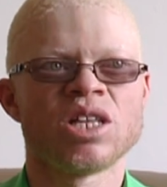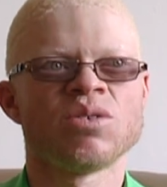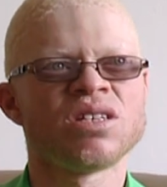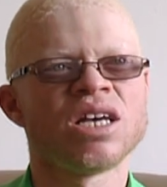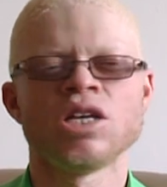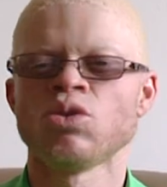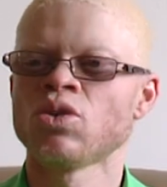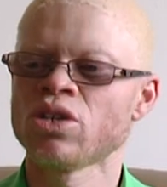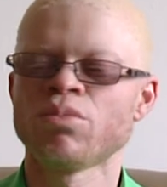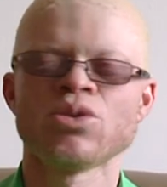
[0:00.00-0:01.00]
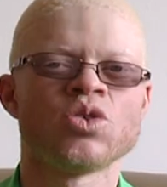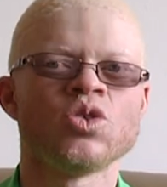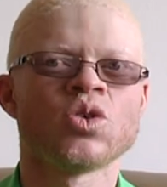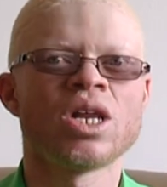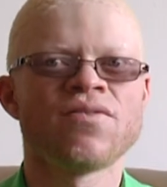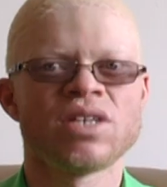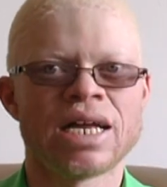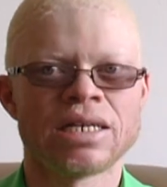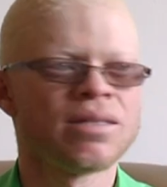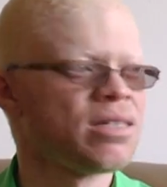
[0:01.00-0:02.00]
they'll say you're not supposed to use your left
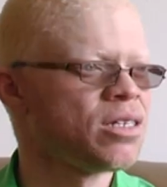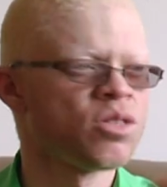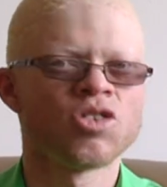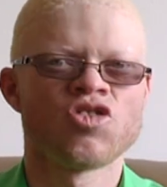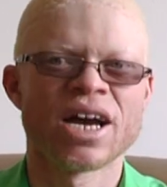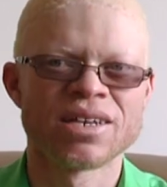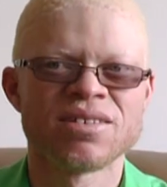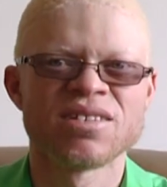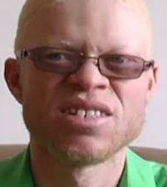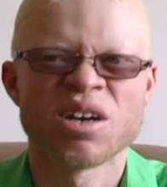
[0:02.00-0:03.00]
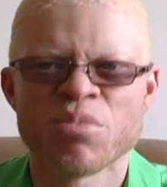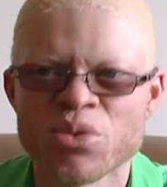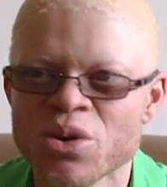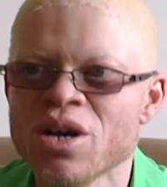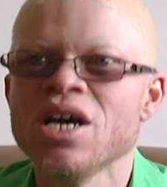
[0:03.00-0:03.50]
hand. It's not right. It's a taboo.